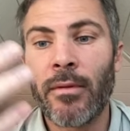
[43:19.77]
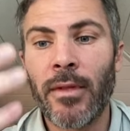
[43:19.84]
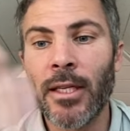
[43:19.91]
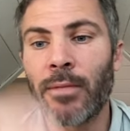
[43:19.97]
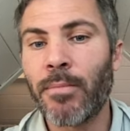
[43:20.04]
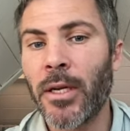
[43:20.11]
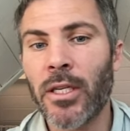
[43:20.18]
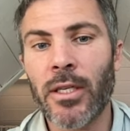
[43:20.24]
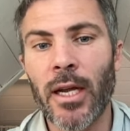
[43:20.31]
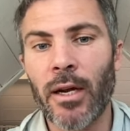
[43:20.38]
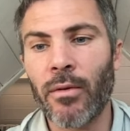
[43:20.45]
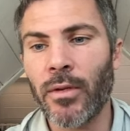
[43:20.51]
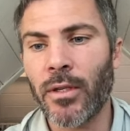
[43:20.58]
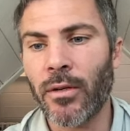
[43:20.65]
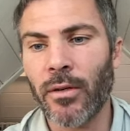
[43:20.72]
This pitch deck
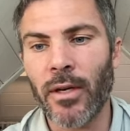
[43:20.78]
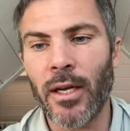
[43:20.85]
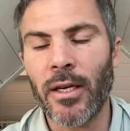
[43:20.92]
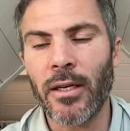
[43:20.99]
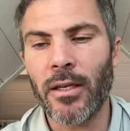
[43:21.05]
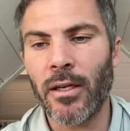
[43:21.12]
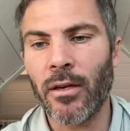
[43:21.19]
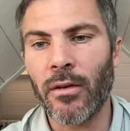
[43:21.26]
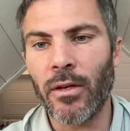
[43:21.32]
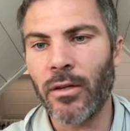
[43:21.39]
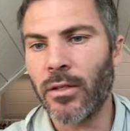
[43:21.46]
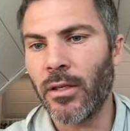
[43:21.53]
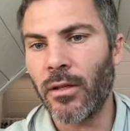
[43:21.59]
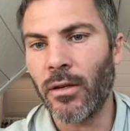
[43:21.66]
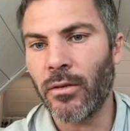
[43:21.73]
was created,
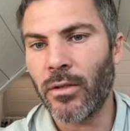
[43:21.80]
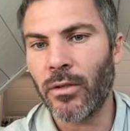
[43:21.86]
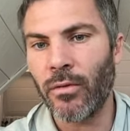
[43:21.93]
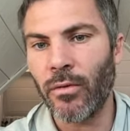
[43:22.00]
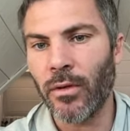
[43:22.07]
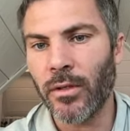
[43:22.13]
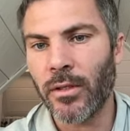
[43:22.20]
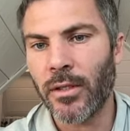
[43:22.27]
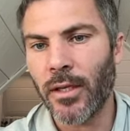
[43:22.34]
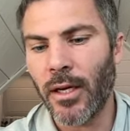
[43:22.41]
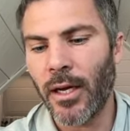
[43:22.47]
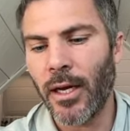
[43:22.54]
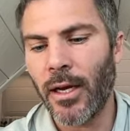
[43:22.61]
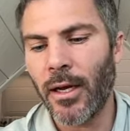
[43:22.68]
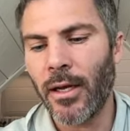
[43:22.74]
using those tools
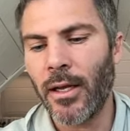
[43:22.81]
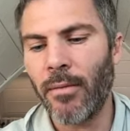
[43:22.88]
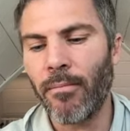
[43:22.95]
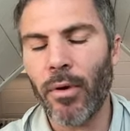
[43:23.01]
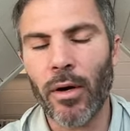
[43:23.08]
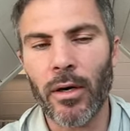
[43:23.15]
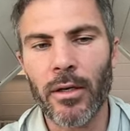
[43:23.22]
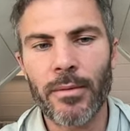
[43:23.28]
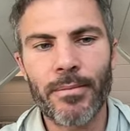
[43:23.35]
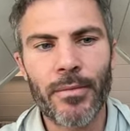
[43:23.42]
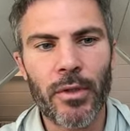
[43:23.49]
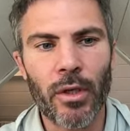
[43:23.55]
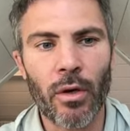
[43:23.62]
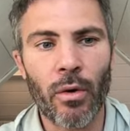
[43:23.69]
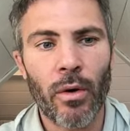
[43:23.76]
in part.
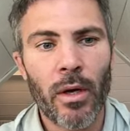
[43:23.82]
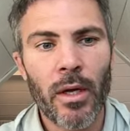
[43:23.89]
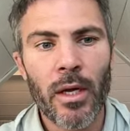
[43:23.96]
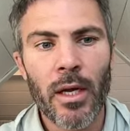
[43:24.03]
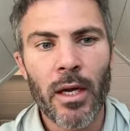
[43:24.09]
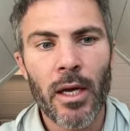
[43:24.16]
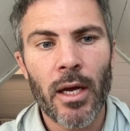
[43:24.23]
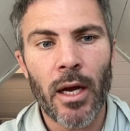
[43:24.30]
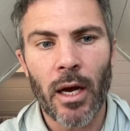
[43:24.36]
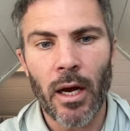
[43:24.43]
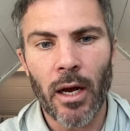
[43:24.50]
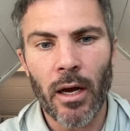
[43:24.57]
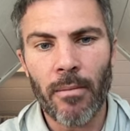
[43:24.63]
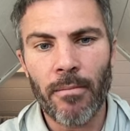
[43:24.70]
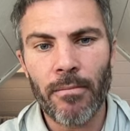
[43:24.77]
So,
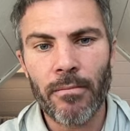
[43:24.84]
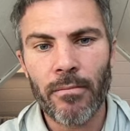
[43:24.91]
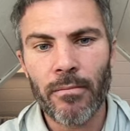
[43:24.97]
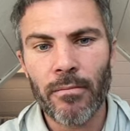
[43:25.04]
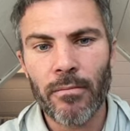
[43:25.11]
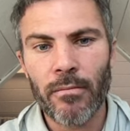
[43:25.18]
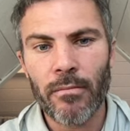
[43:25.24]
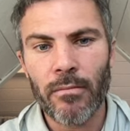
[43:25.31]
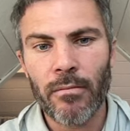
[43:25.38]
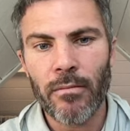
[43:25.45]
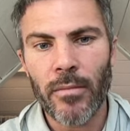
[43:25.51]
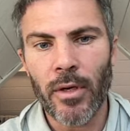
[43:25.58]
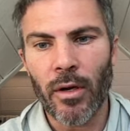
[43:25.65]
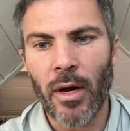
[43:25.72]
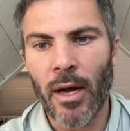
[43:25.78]

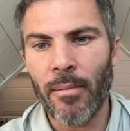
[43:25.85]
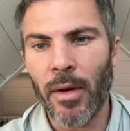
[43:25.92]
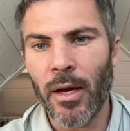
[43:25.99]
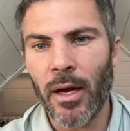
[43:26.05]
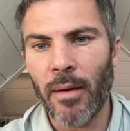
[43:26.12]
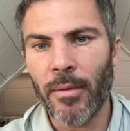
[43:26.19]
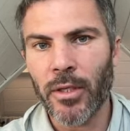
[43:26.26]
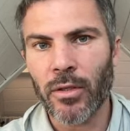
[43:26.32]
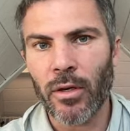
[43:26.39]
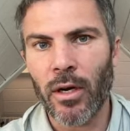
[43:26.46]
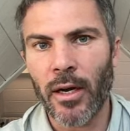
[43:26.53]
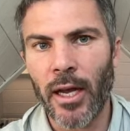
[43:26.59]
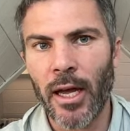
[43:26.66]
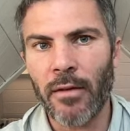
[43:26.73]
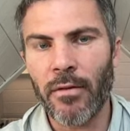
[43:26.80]
I'm a
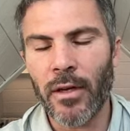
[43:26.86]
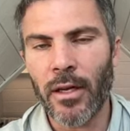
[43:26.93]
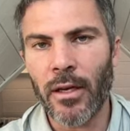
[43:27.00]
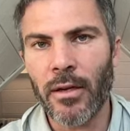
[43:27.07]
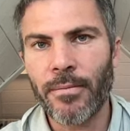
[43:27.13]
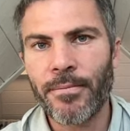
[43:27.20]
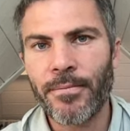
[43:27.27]
strong advocate.